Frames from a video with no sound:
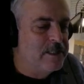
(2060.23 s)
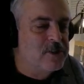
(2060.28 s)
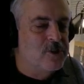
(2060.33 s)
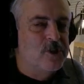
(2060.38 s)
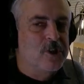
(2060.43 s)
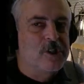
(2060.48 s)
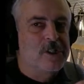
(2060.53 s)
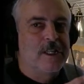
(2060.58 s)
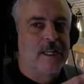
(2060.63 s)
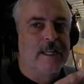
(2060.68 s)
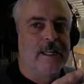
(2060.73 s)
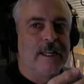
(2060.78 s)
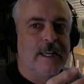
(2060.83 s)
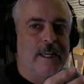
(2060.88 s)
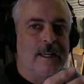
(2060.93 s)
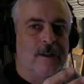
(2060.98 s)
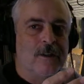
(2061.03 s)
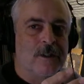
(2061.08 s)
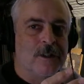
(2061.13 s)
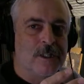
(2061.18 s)
it's just an
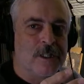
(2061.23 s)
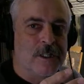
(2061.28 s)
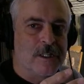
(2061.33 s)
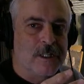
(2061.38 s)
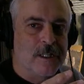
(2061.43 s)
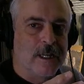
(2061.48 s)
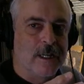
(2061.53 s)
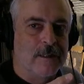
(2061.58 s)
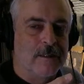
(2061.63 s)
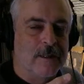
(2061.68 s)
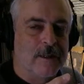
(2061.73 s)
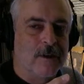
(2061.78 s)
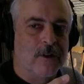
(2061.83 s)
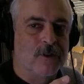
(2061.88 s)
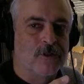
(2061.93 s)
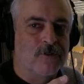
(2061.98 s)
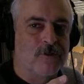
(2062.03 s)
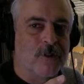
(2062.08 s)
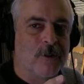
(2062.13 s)
energy state that goes